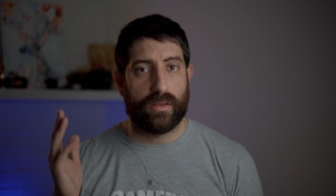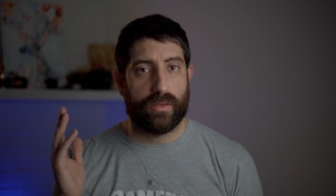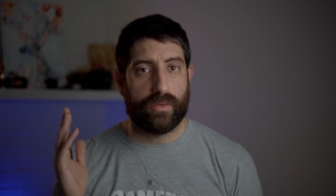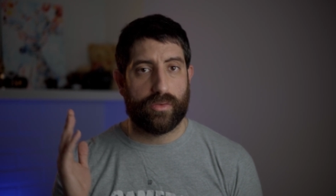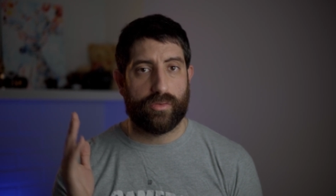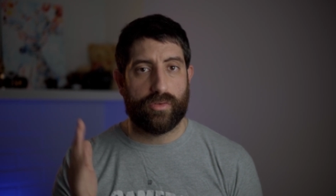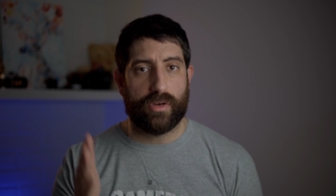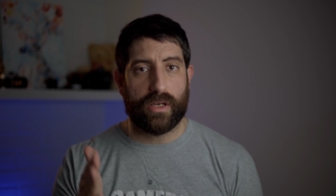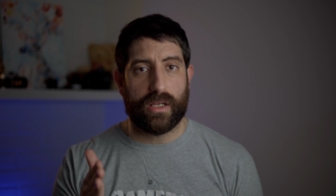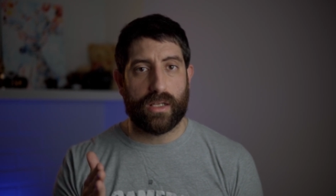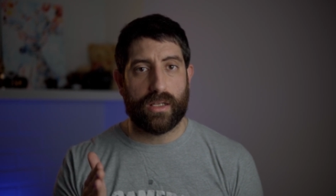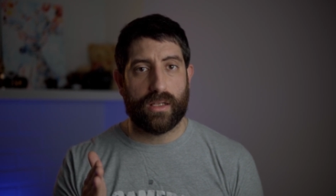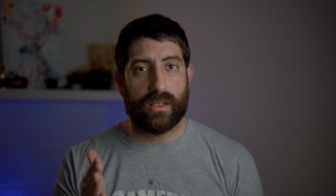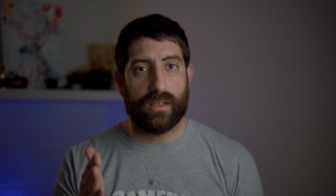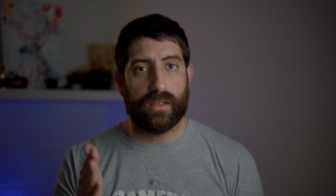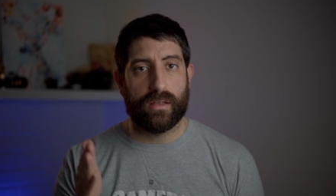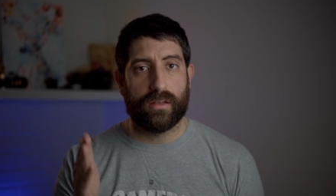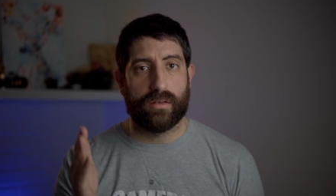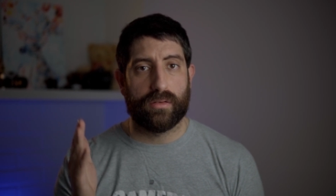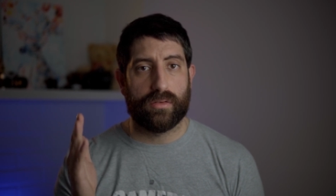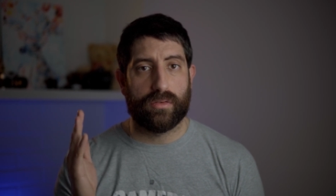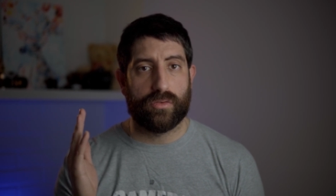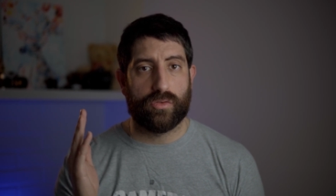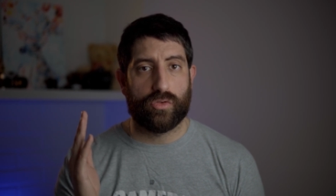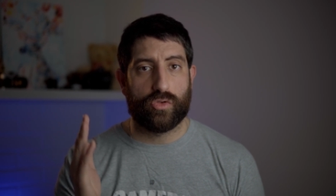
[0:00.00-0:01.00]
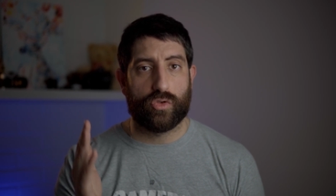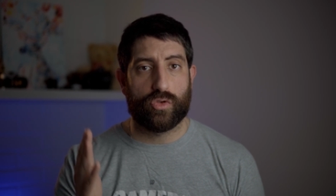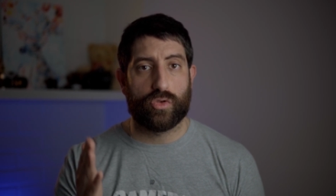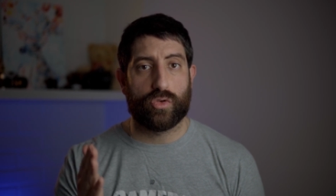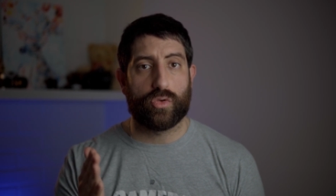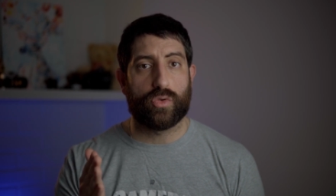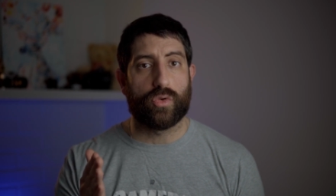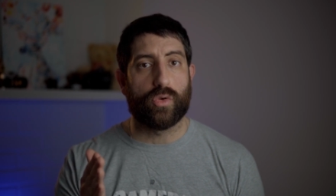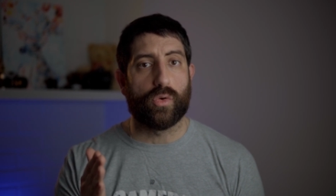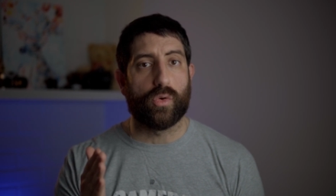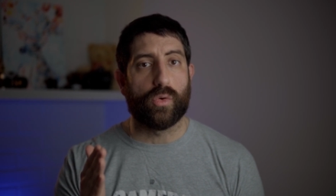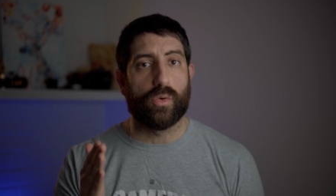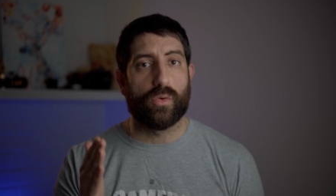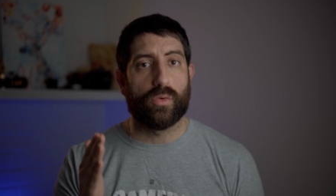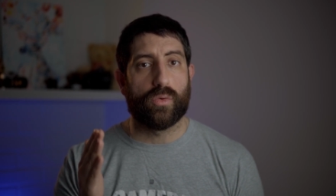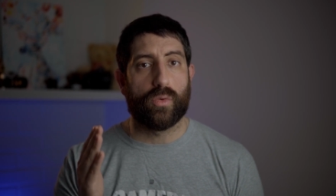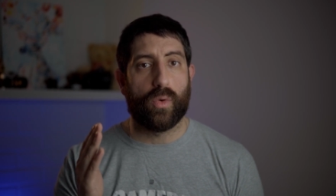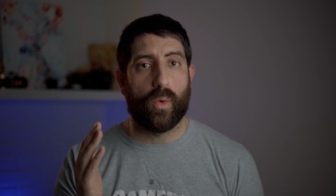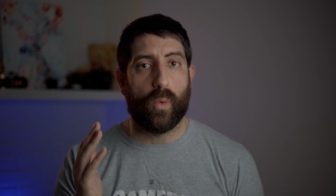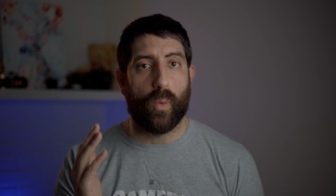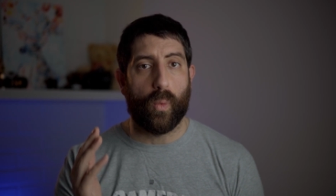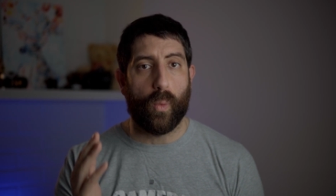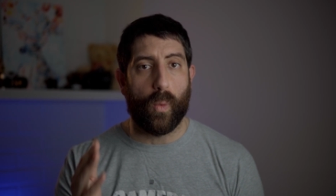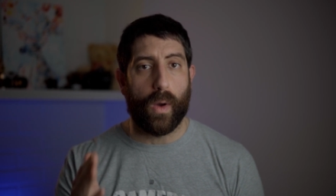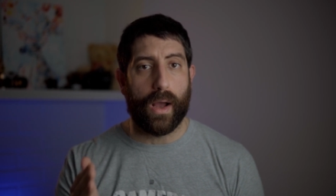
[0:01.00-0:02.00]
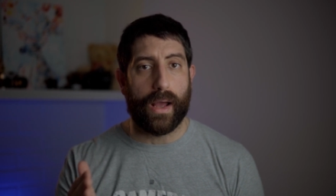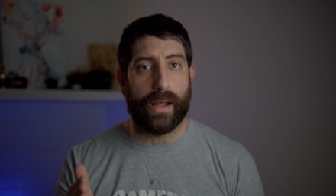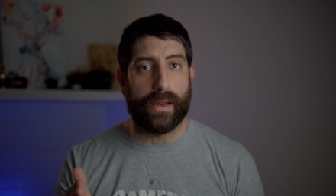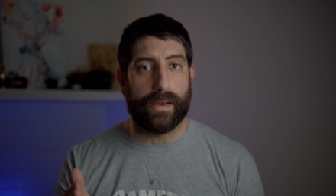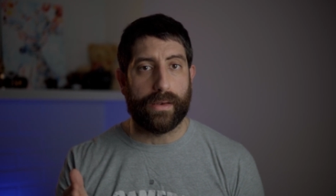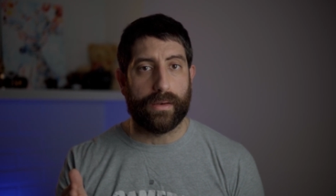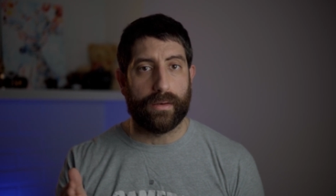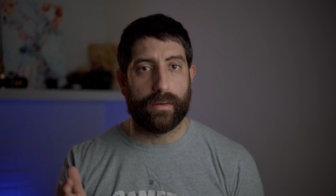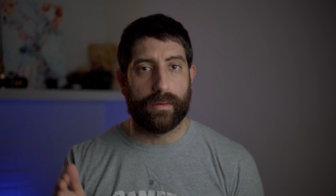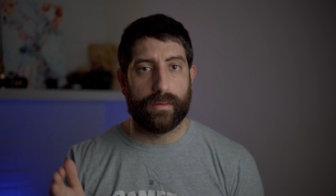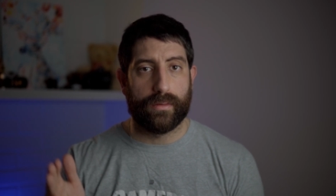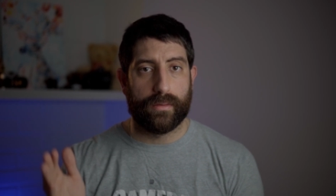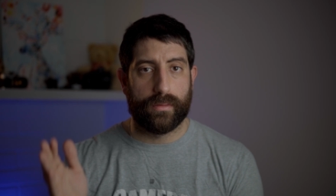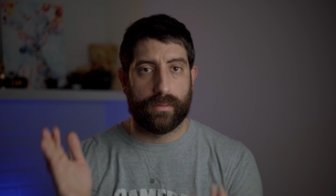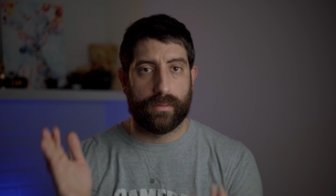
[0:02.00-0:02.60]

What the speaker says: 3, 2, 1.